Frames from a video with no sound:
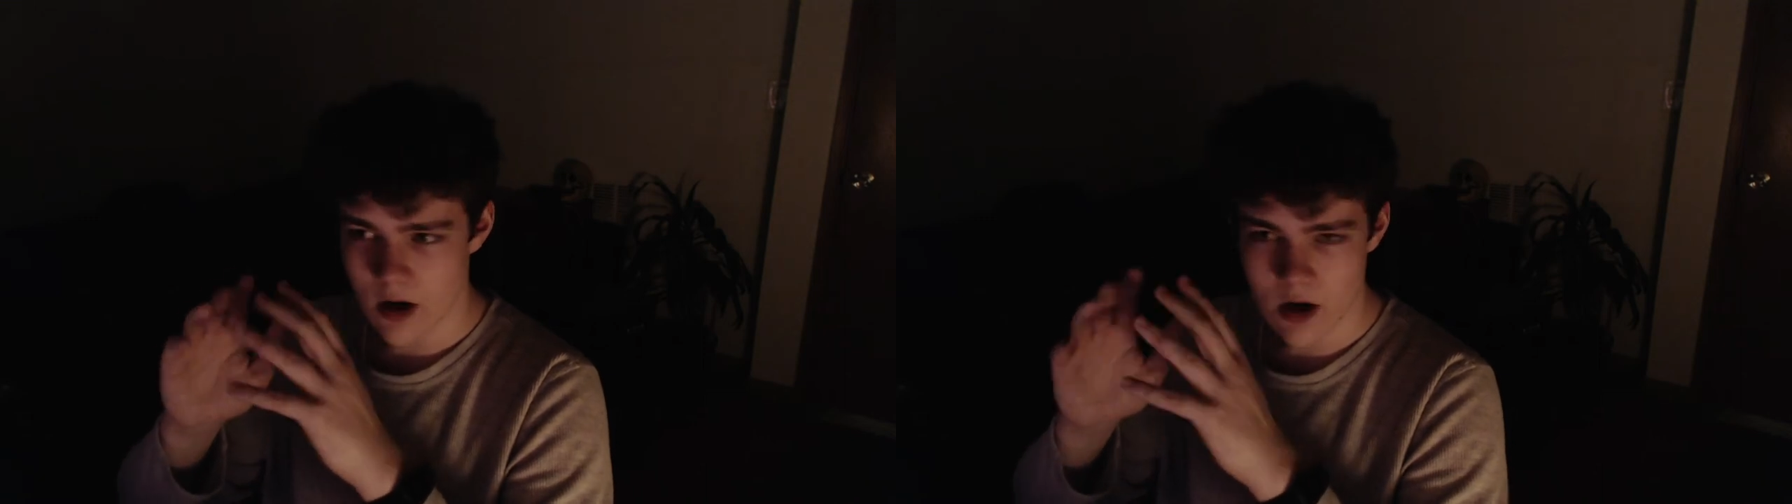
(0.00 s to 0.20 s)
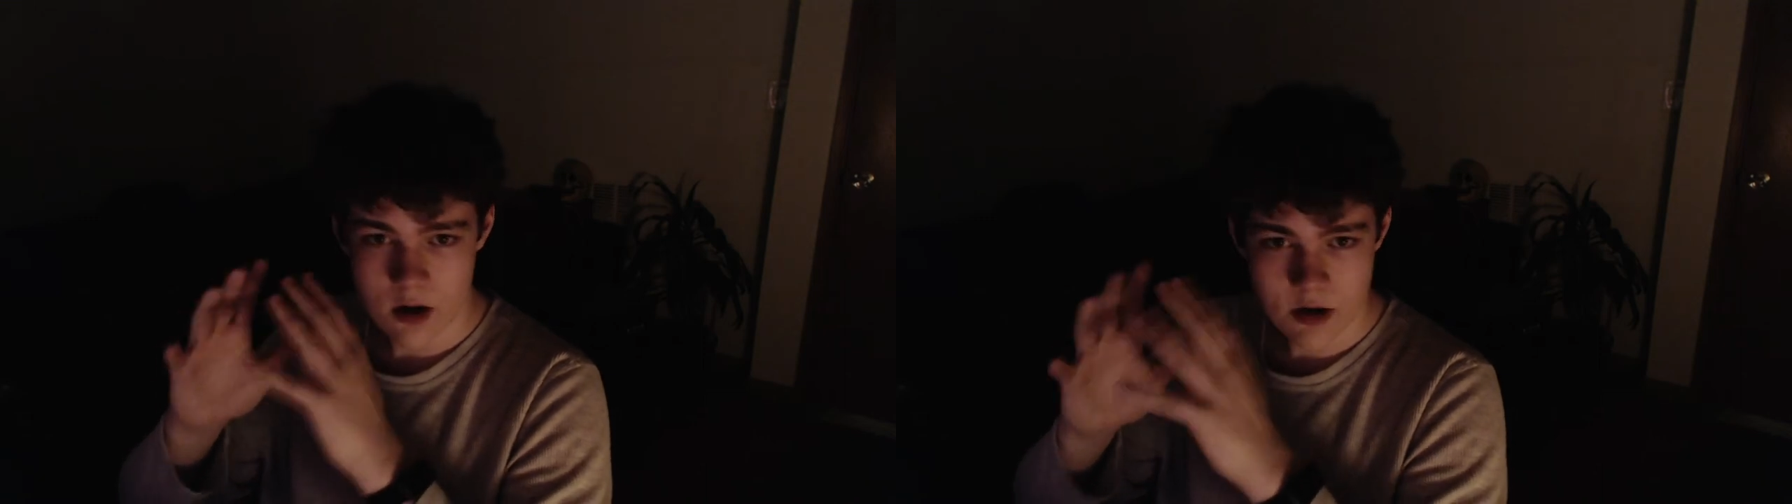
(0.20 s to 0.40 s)

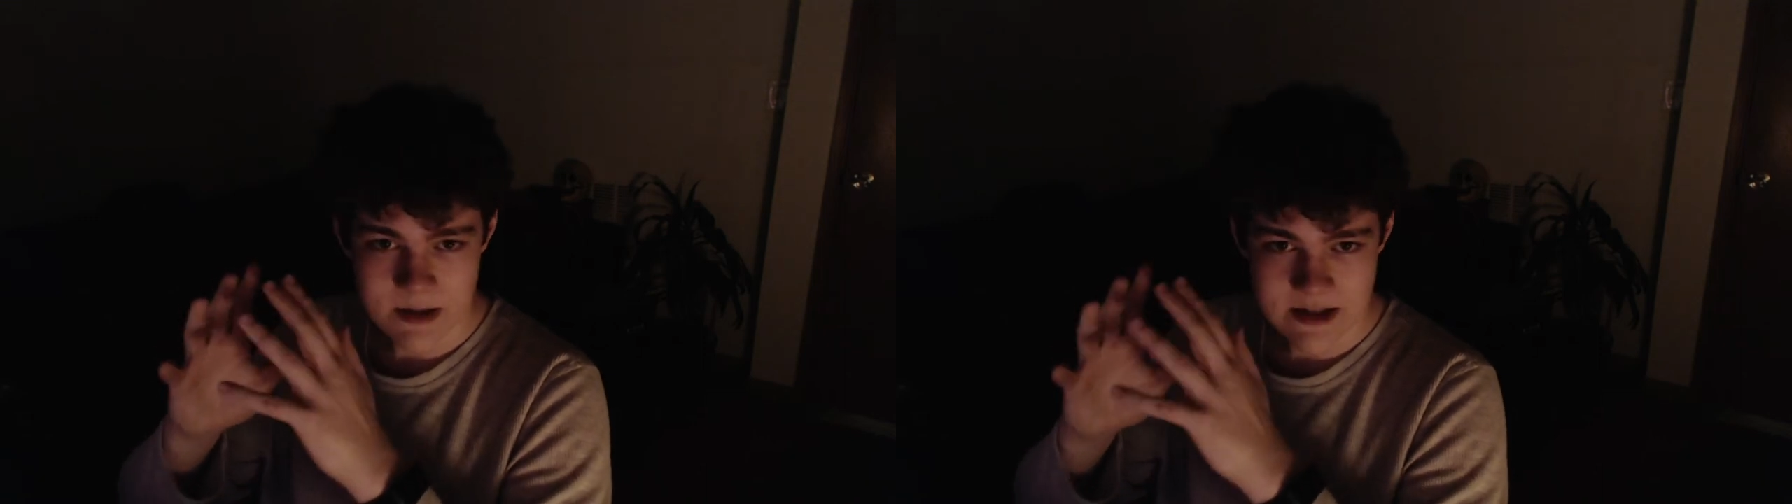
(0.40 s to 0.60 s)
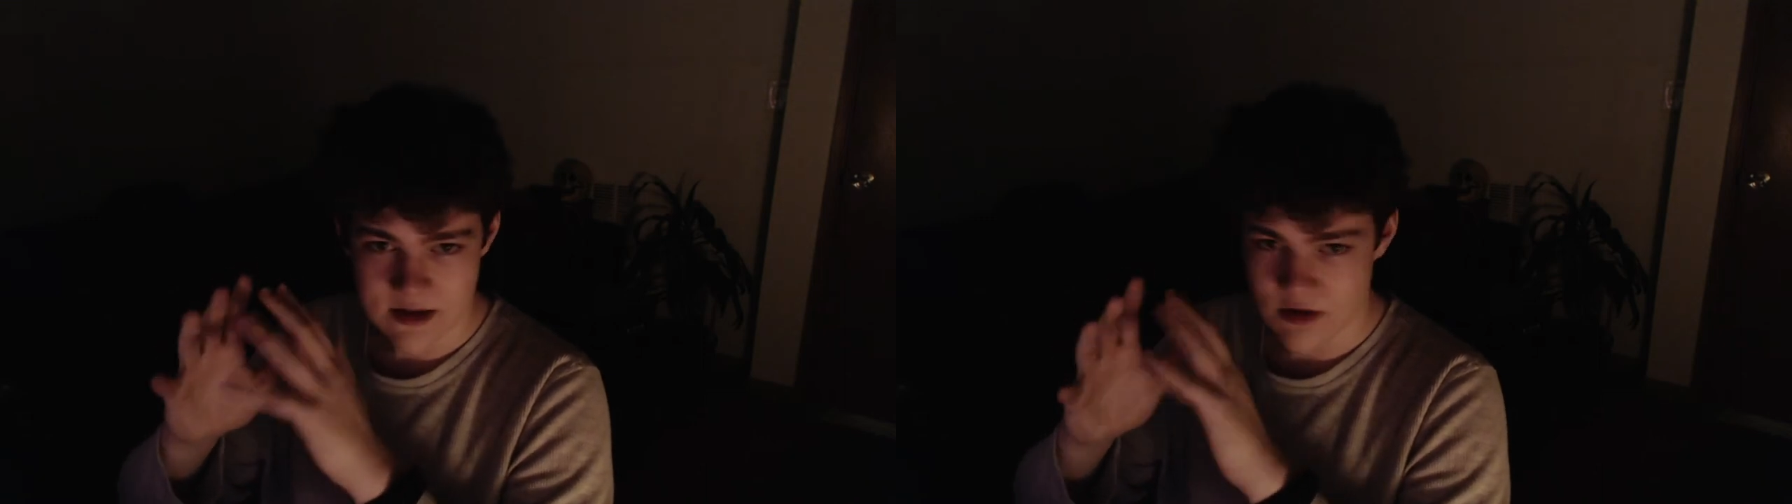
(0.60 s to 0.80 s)

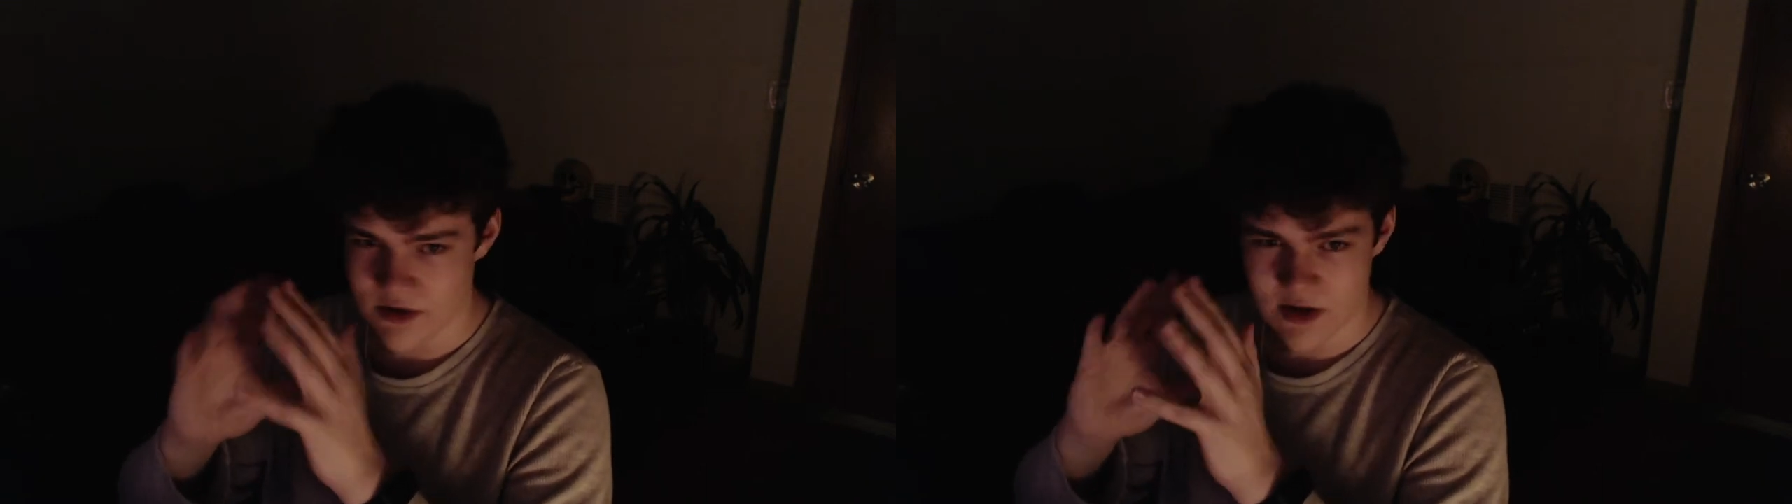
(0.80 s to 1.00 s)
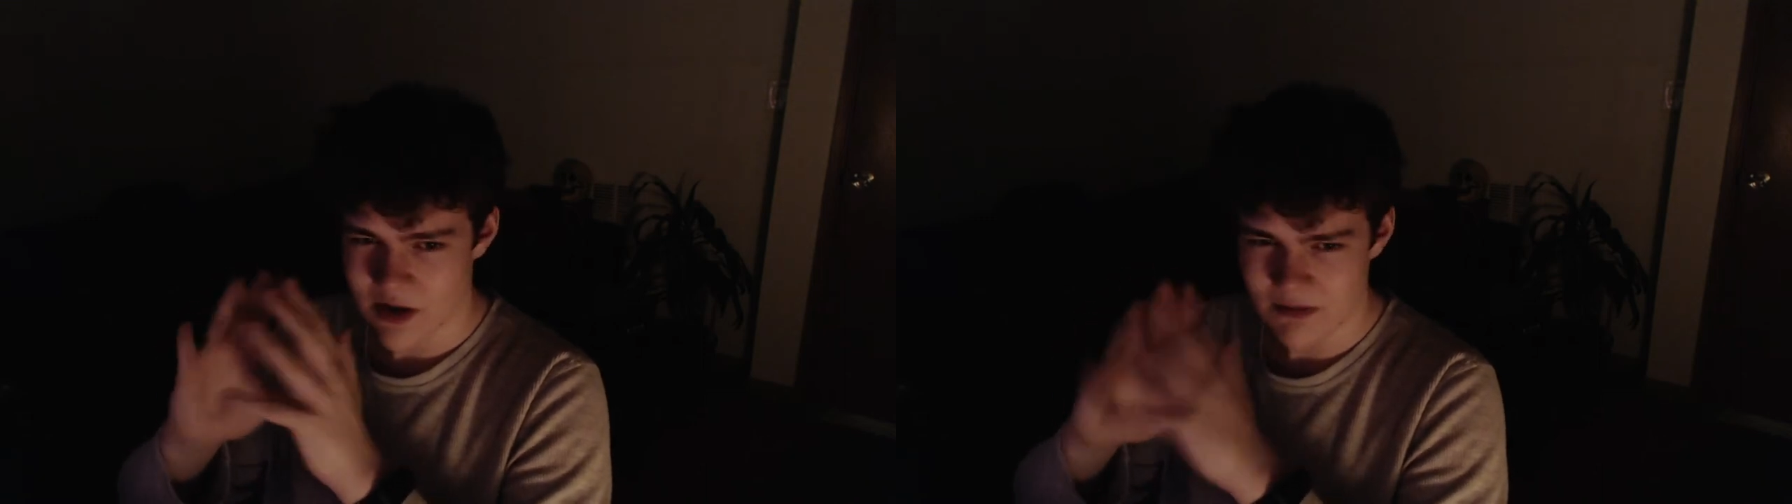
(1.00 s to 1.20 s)
Arch-based
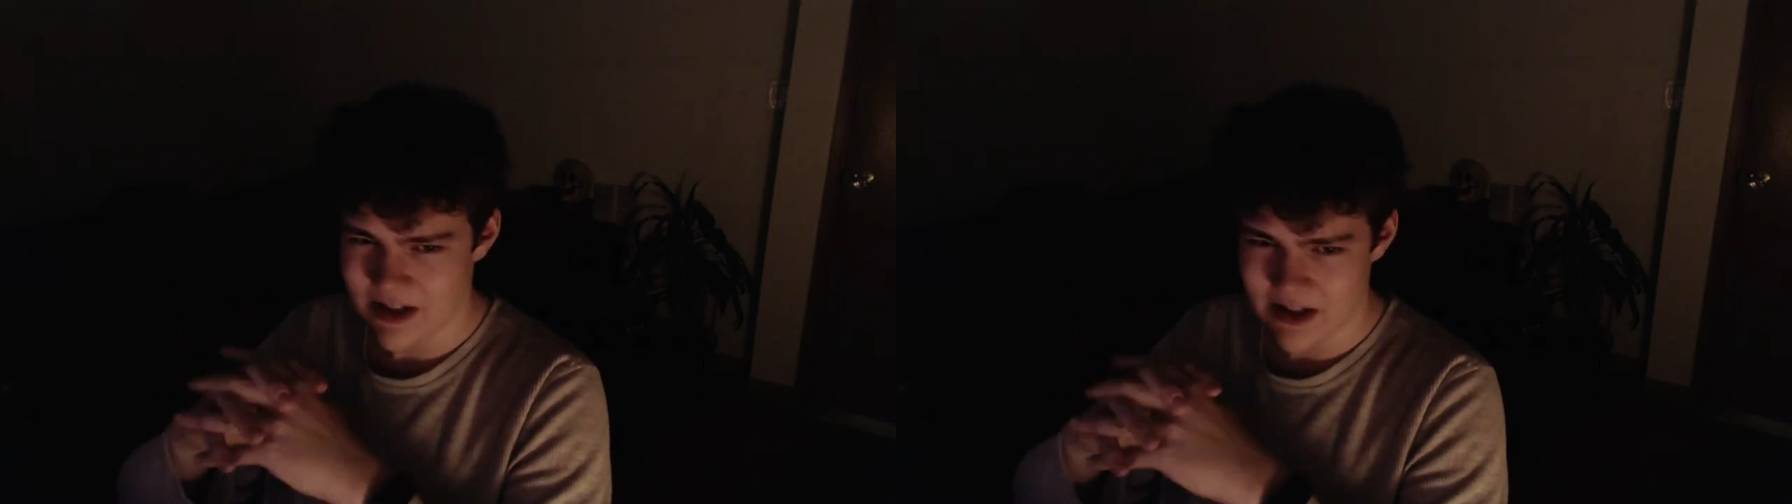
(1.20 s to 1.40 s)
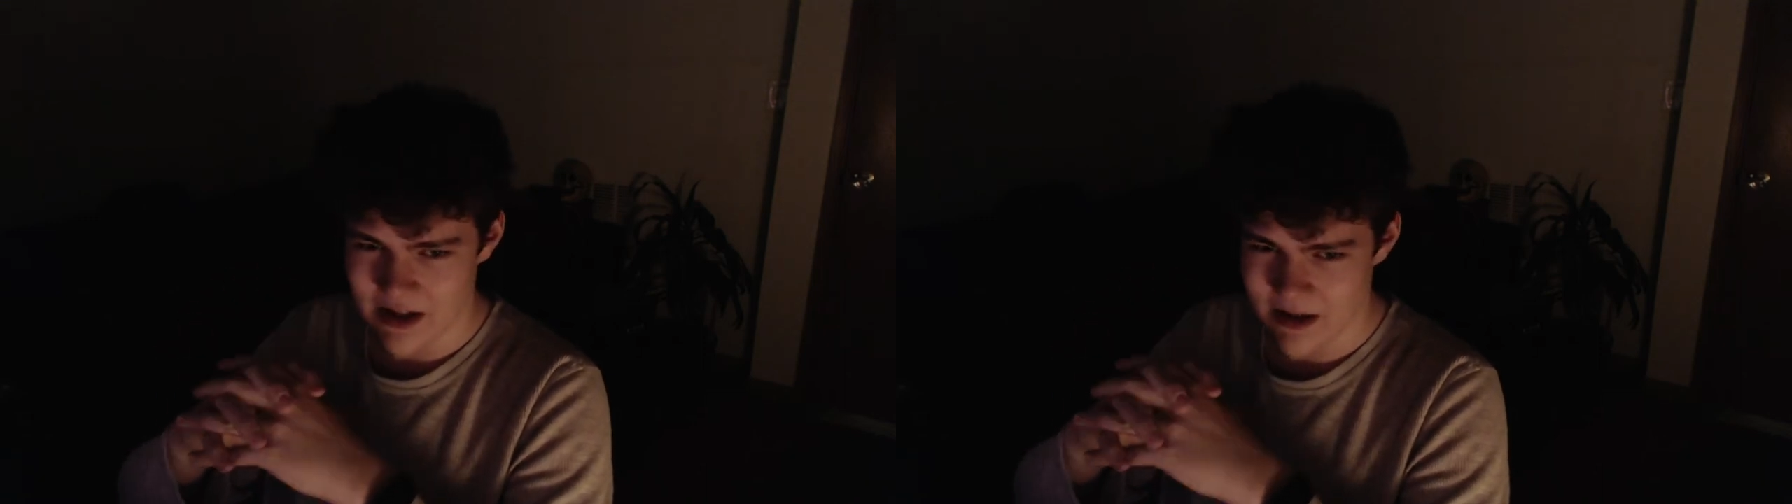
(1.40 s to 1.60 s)
distros are not
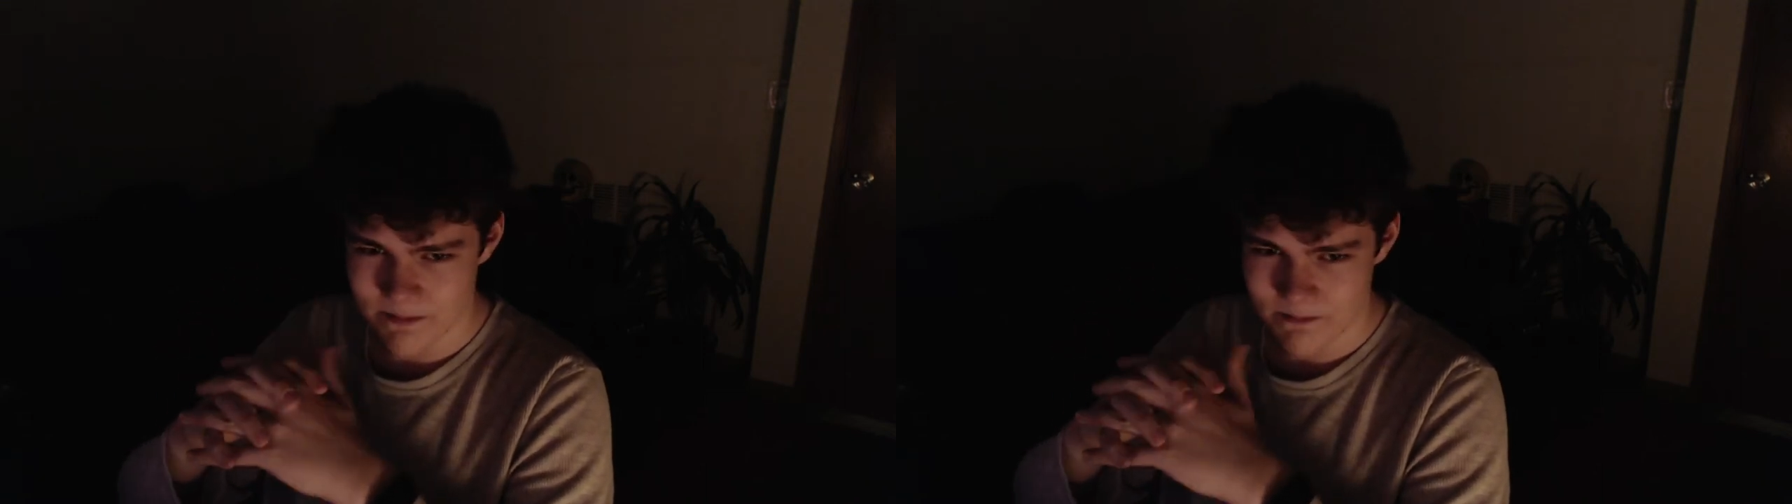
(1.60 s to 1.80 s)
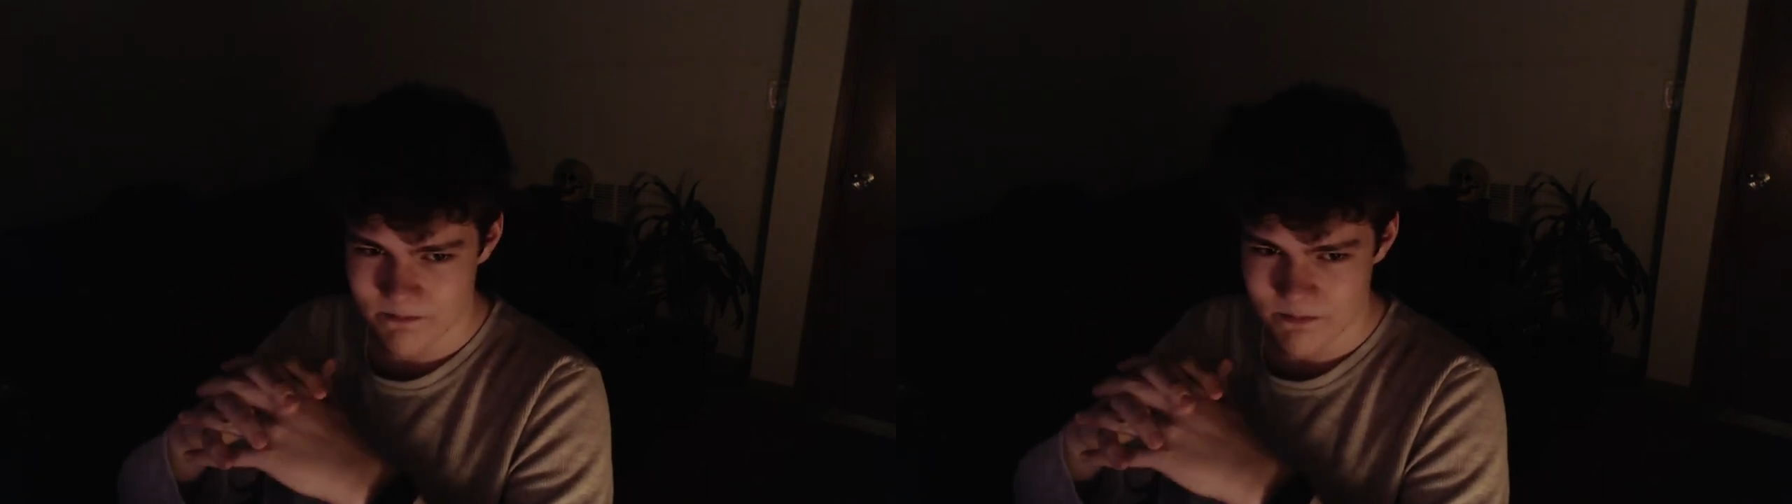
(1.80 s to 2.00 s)
really um,